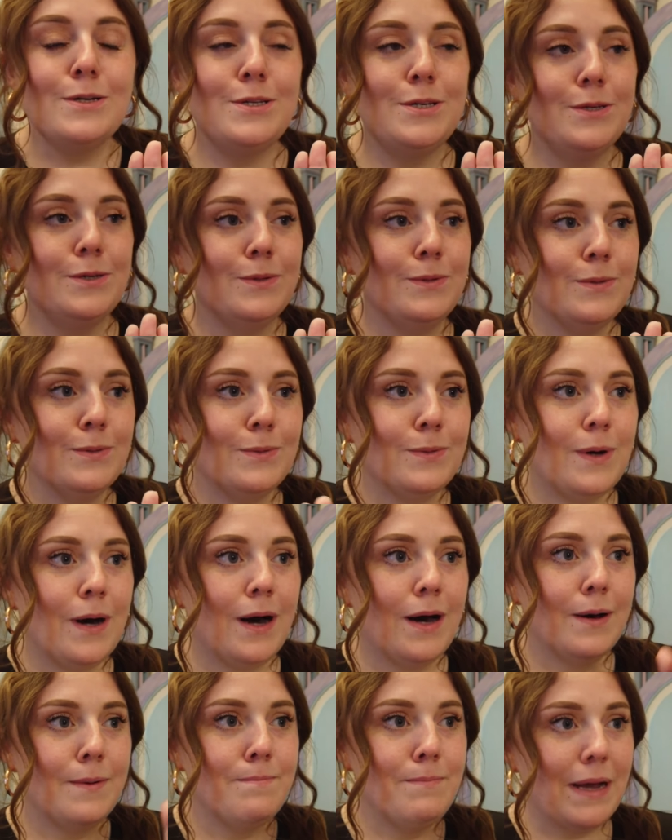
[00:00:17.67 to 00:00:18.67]
to
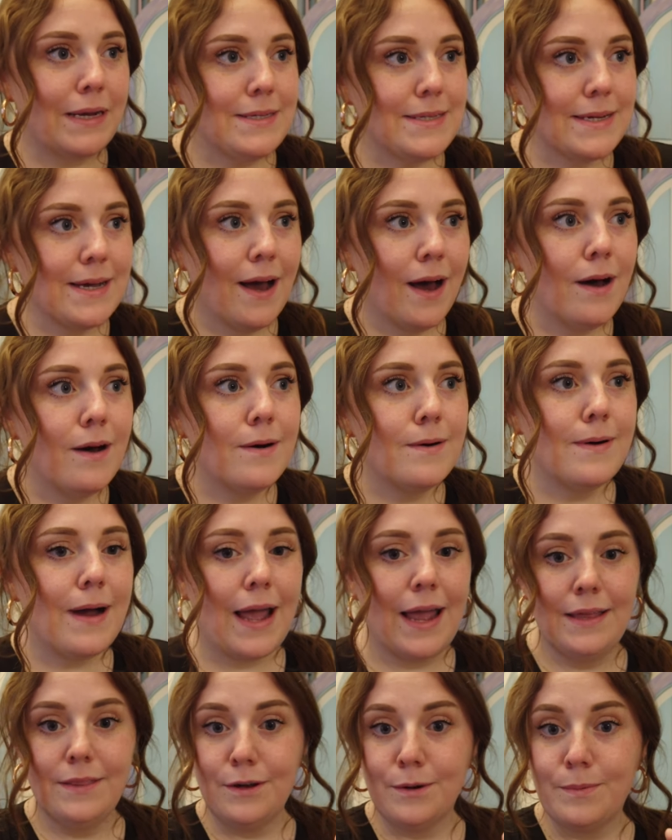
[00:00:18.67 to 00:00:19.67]
Mexico
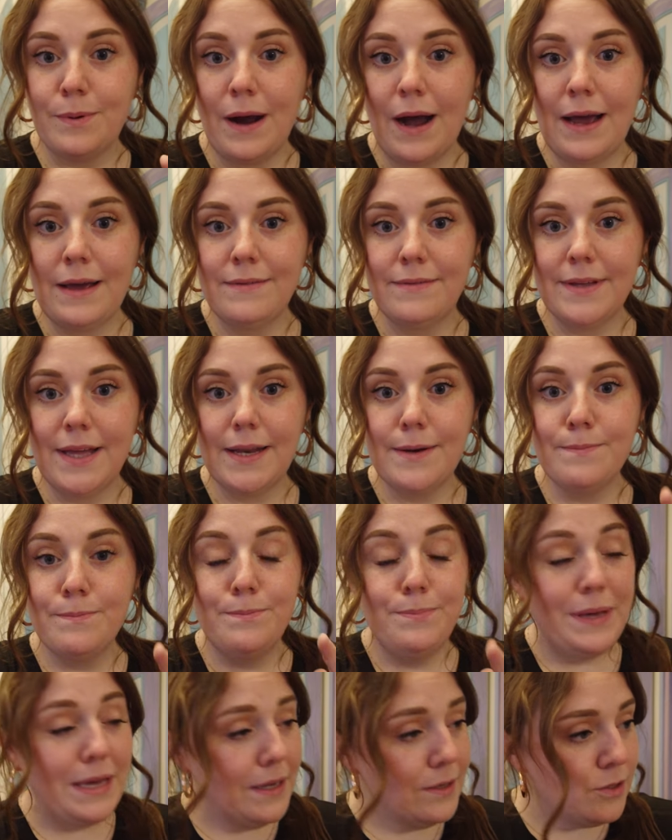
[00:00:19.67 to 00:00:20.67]
and their
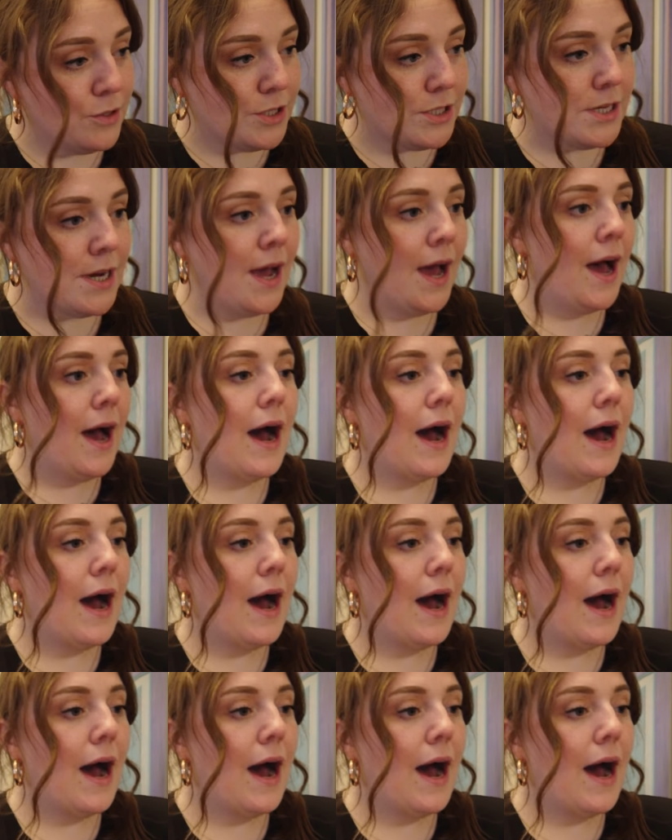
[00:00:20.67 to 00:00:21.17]
private beach.